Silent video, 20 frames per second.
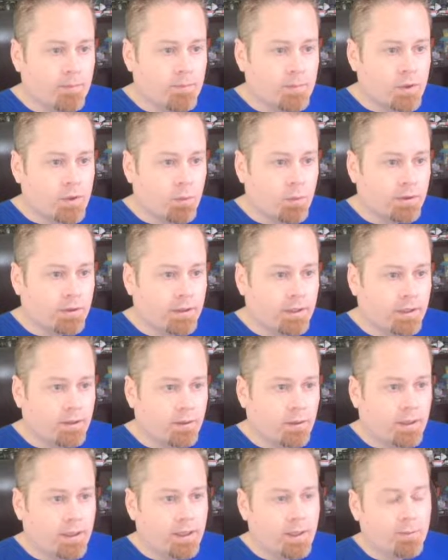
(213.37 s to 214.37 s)
So we'll need to
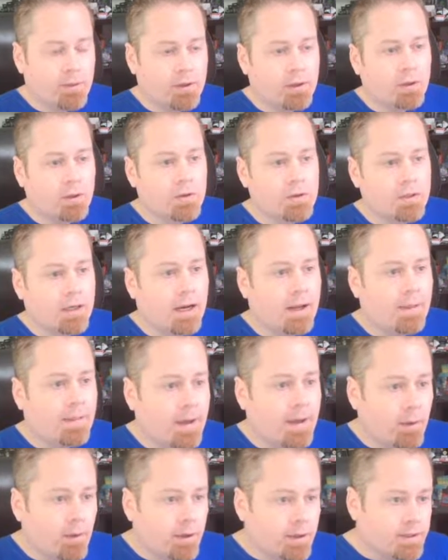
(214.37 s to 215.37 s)
keep a close eye on
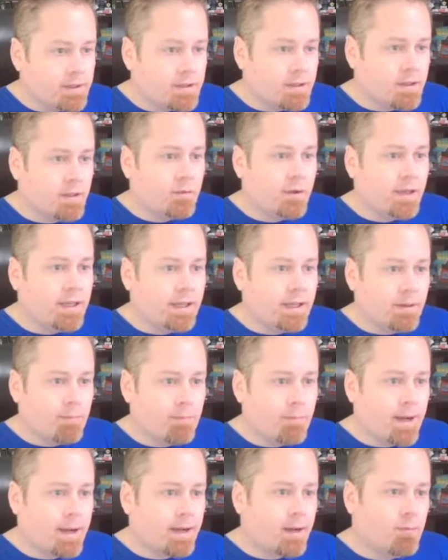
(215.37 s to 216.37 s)
that one and see if we can get
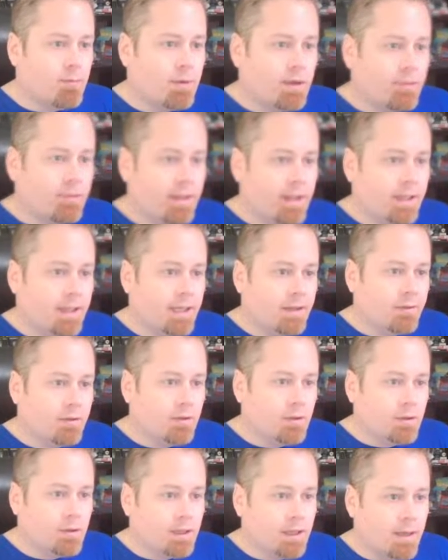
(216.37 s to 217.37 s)
back above that
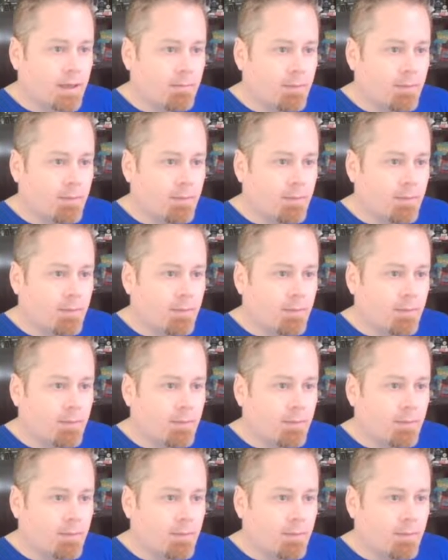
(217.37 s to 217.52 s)
level.